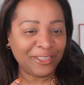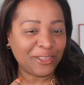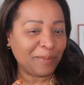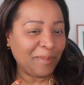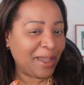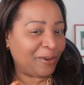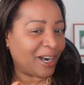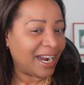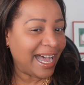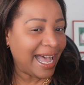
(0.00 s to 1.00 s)
in the
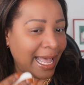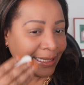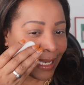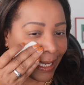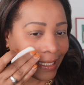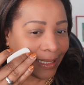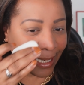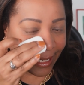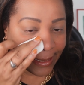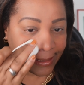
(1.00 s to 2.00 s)
mirror and it
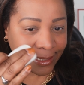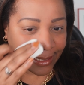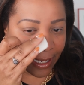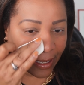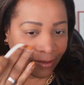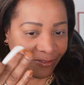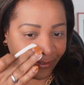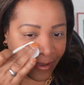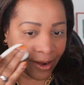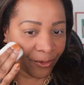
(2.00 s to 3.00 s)
is
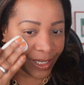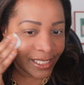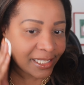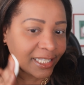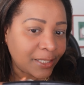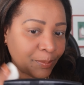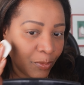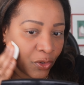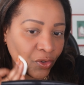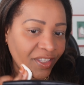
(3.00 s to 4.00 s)
very
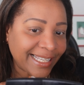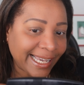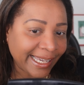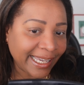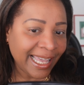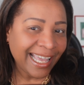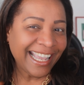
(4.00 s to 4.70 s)
smoothing.